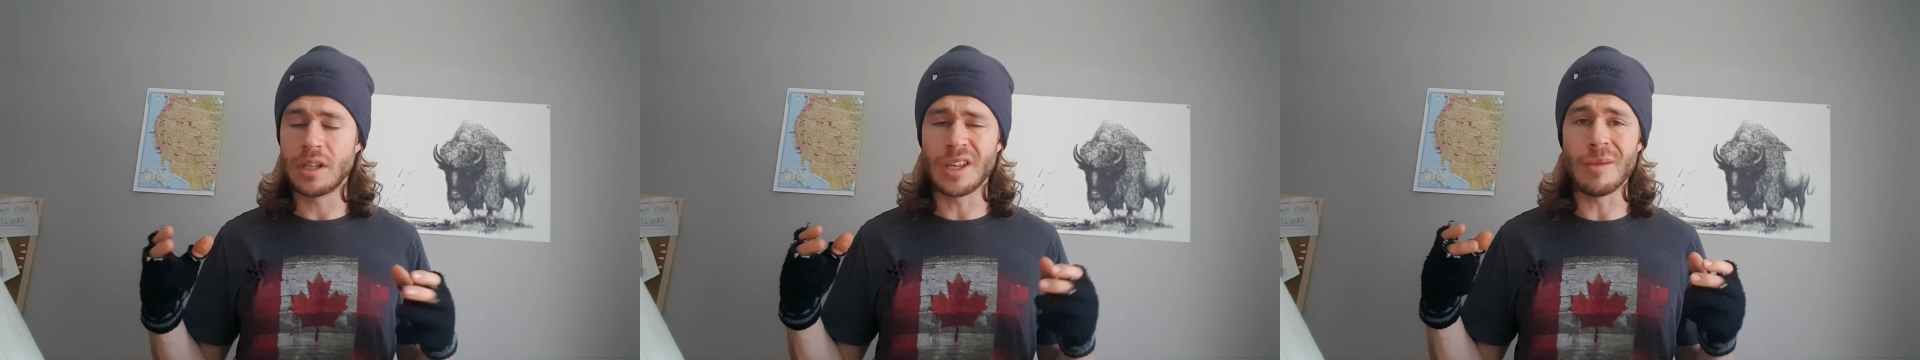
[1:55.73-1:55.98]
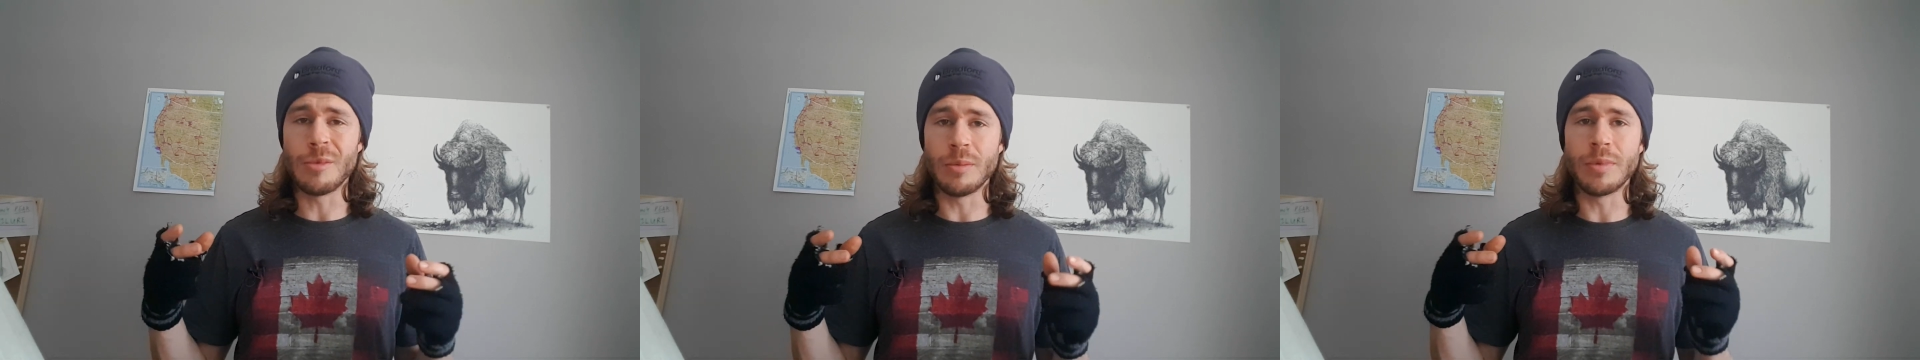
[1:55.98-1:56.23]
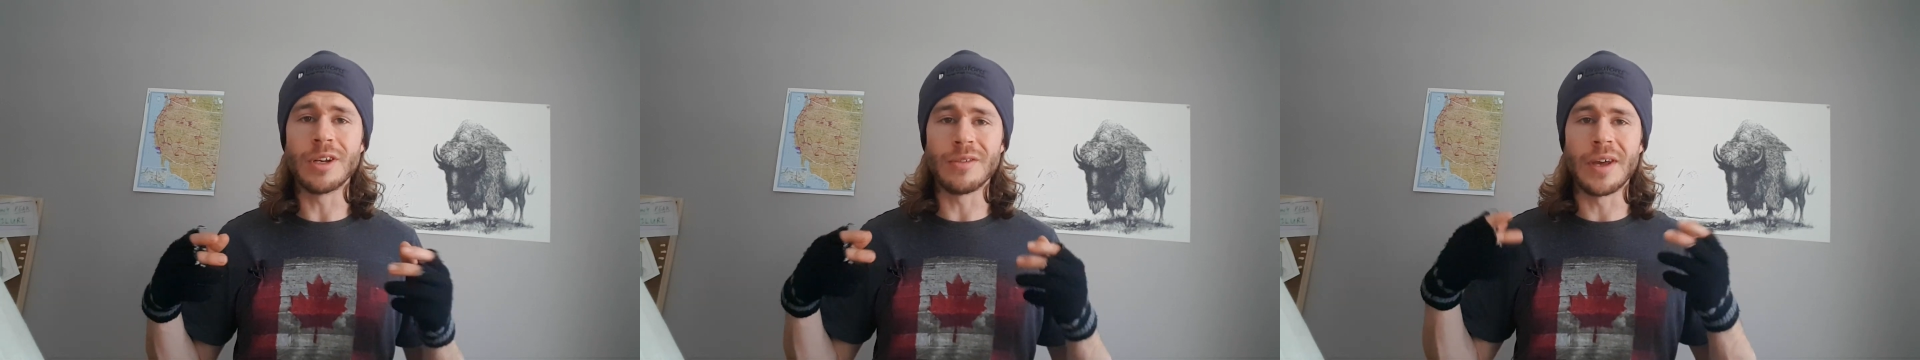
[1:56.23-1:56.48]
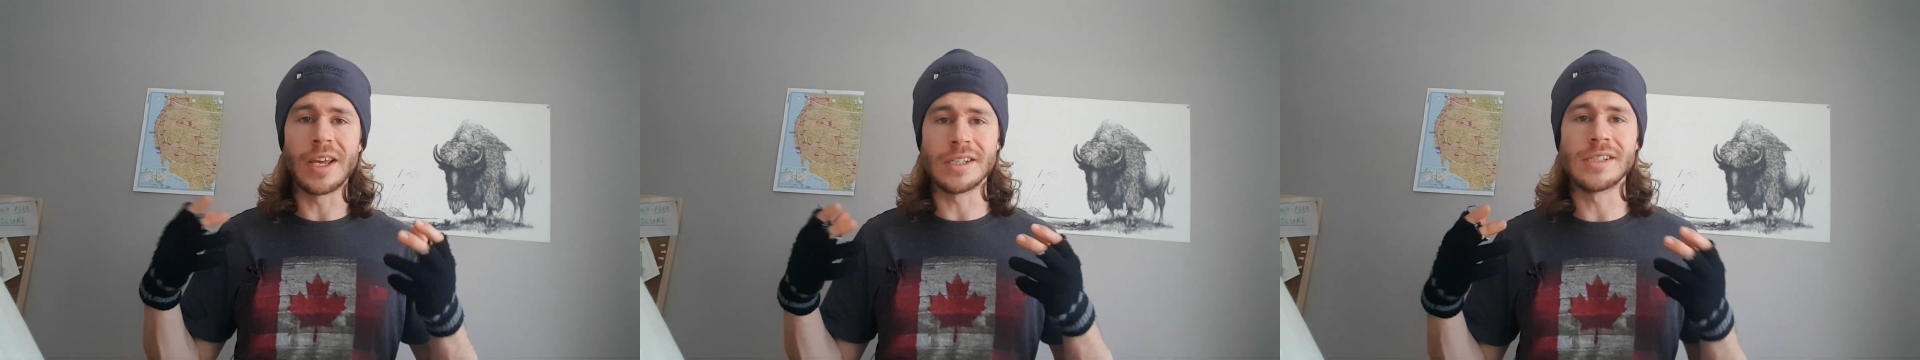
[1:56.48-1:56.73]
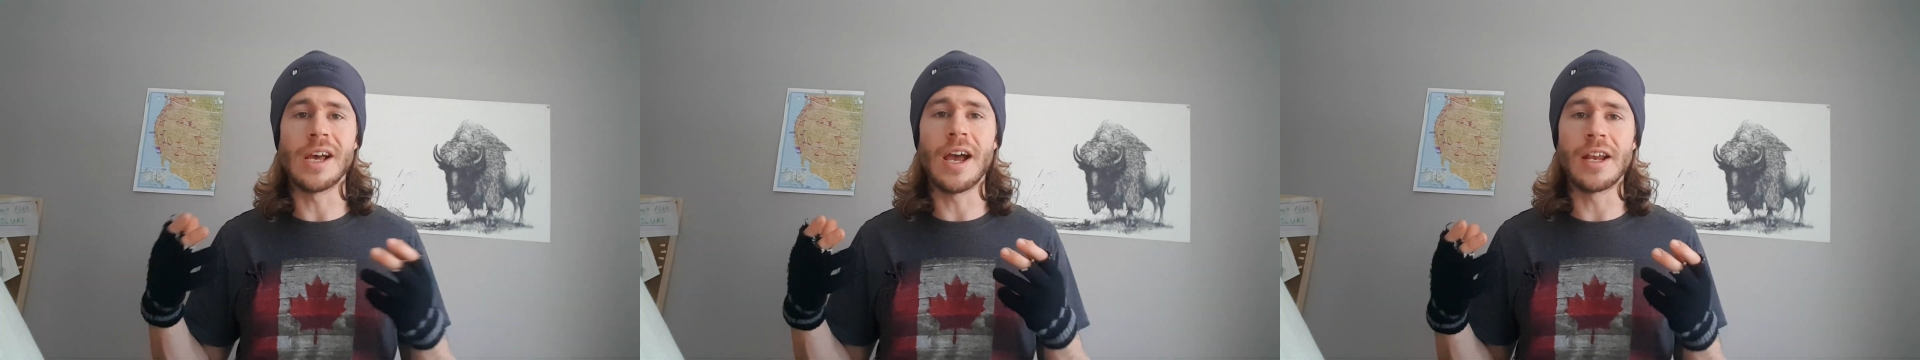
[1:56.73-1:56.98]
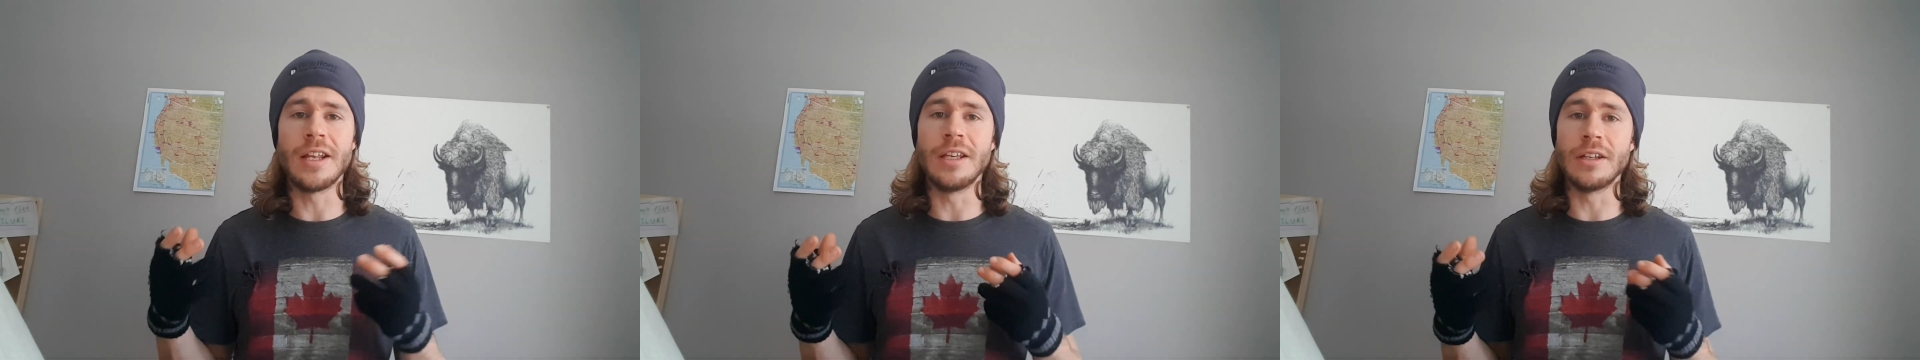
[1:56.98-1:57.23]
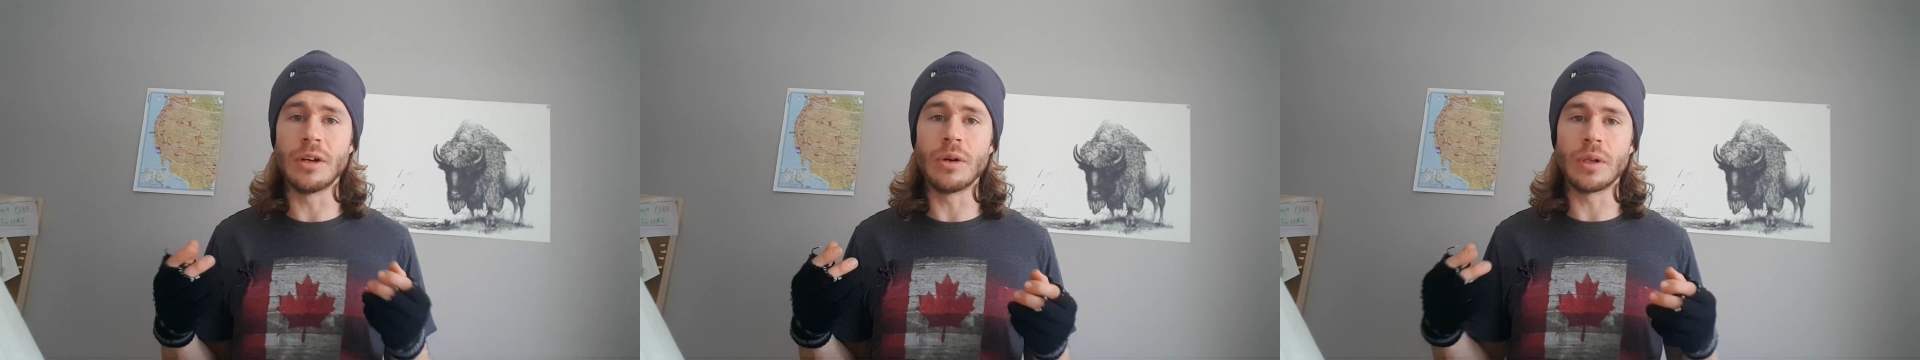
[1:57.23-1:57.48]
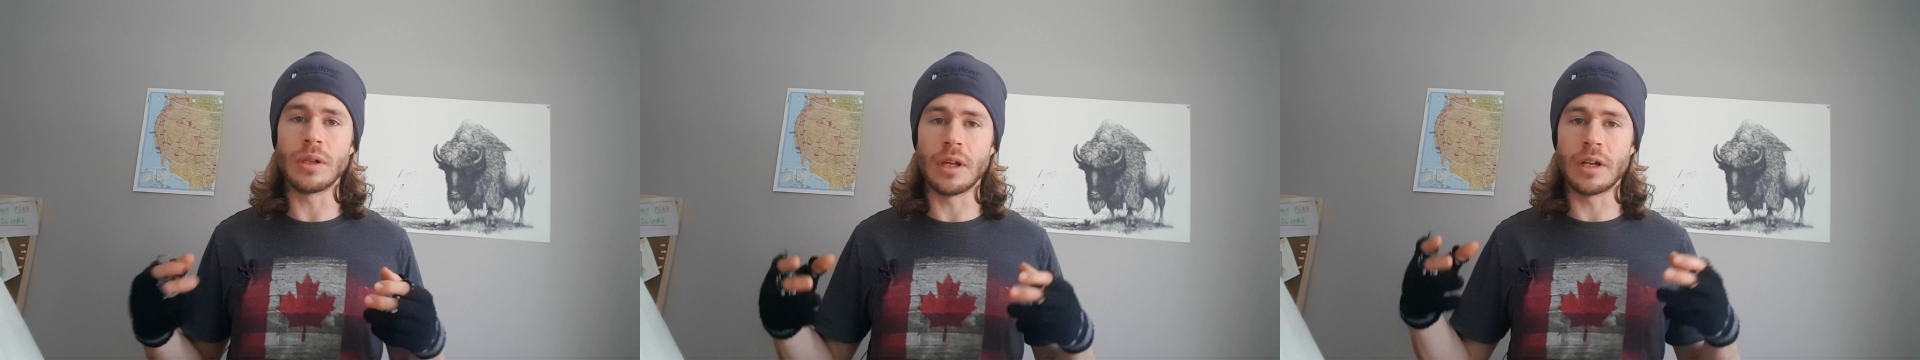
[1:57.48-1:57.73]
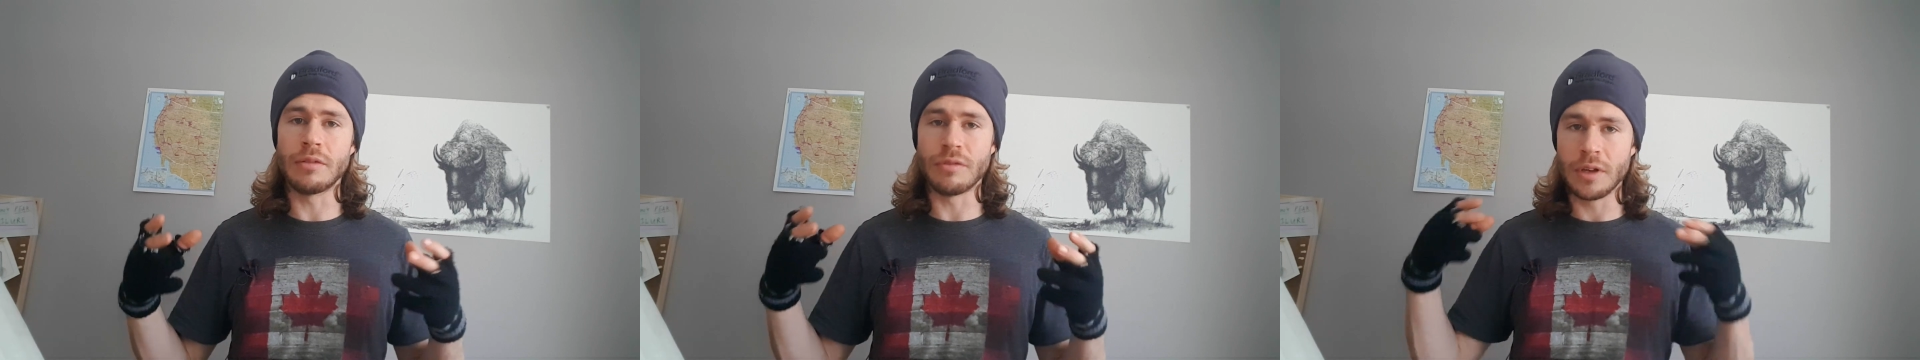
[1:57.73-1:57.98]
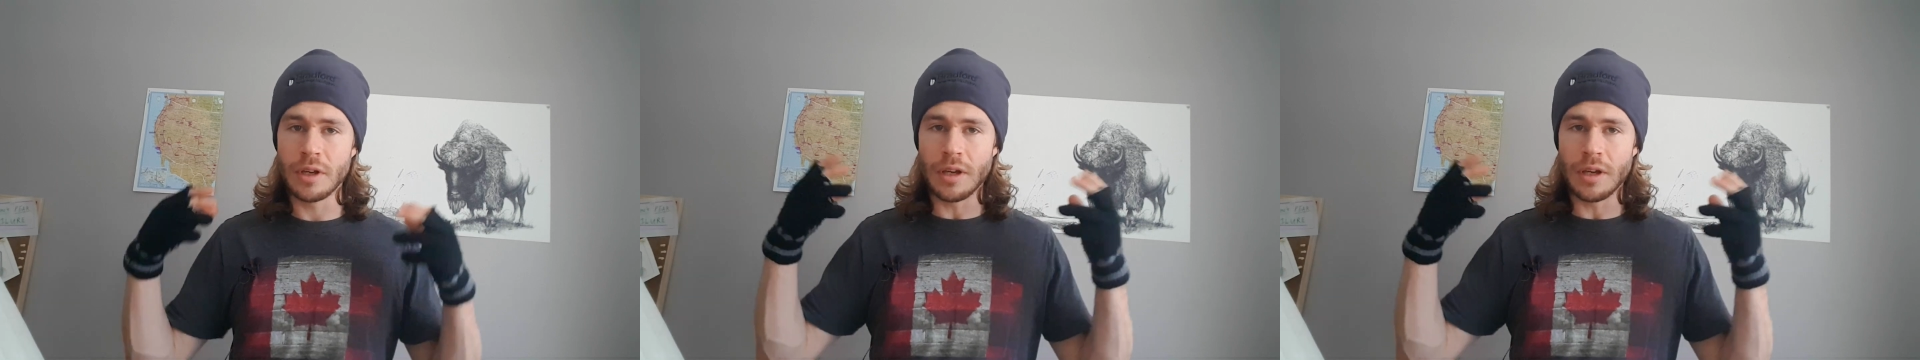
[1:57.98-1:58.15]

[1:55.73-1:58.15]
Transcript: gave me a bit of anxiety, you know, a lot of